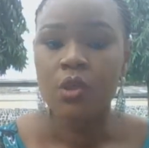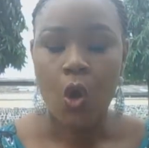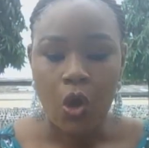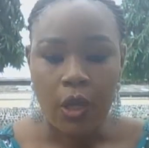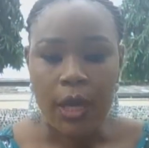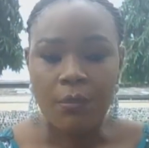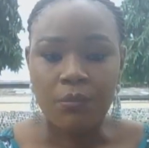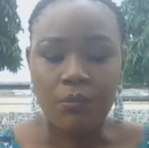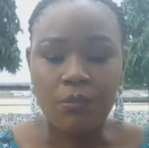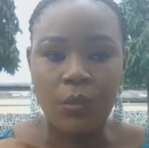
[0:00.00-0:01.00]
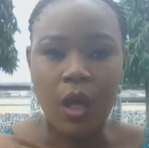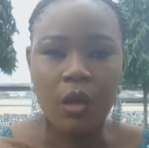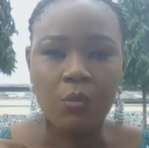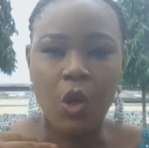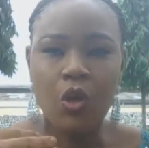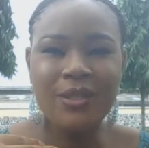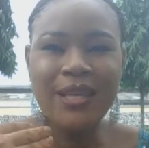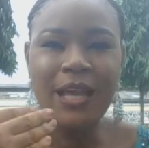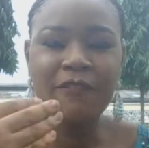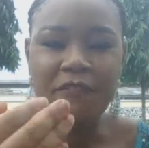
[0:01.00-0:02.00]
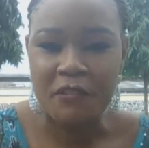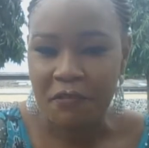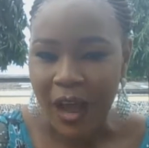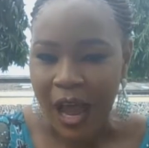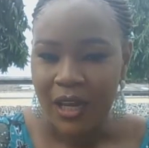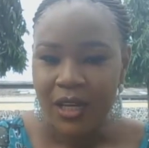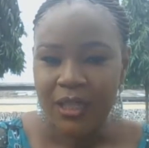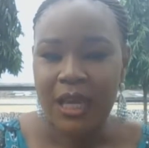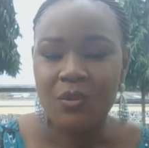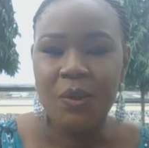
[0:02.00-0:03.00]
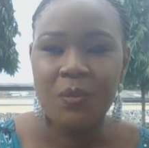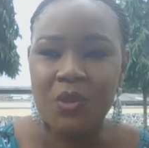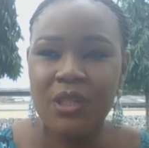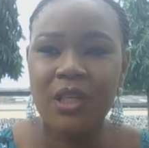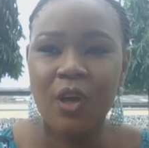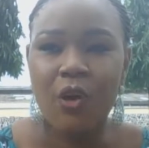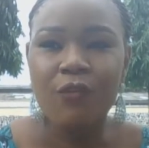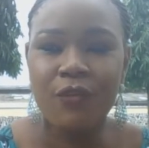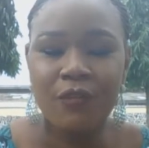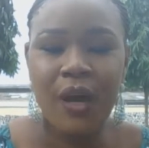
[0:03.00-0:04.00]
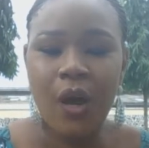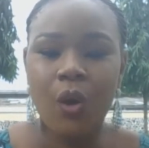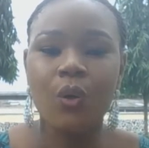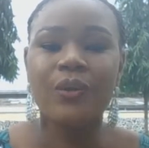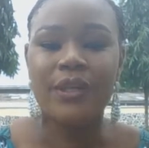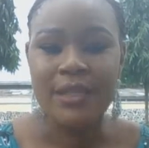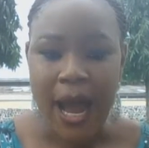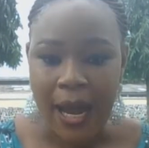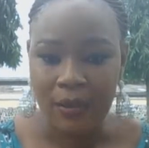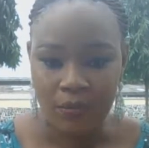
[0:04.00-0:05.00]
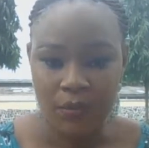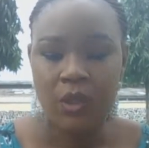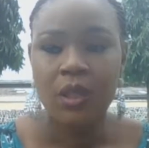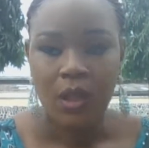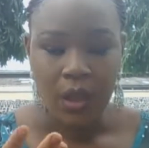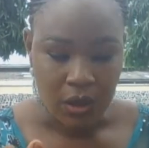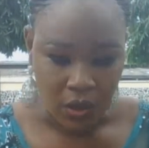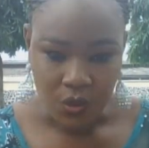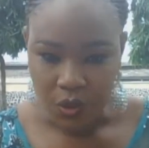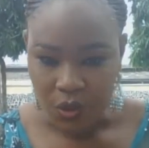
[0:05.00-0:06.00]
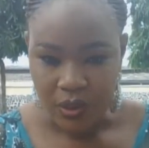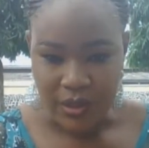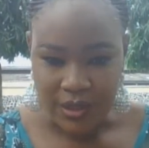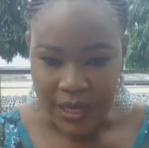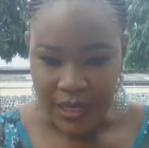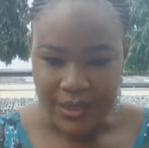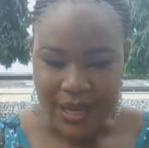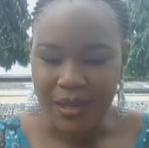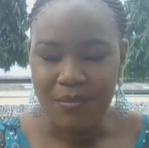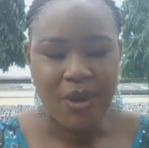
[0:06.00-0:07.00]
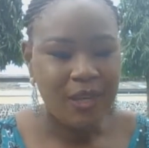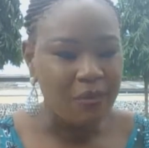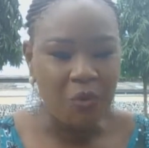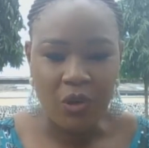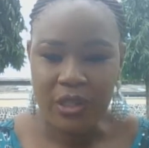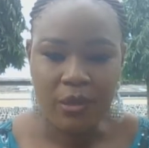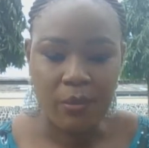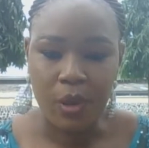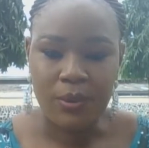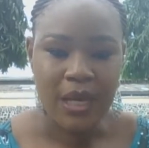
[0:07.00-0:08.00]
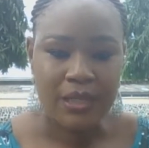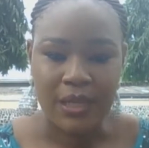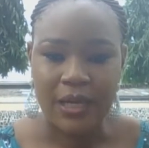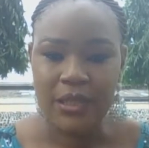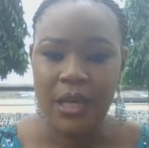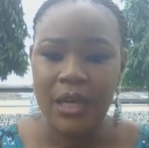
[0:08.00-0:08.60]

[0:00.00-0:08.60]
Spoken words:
Constant fever. That is when you sick of fever all the time. It also causes that, and many more symptoms as that.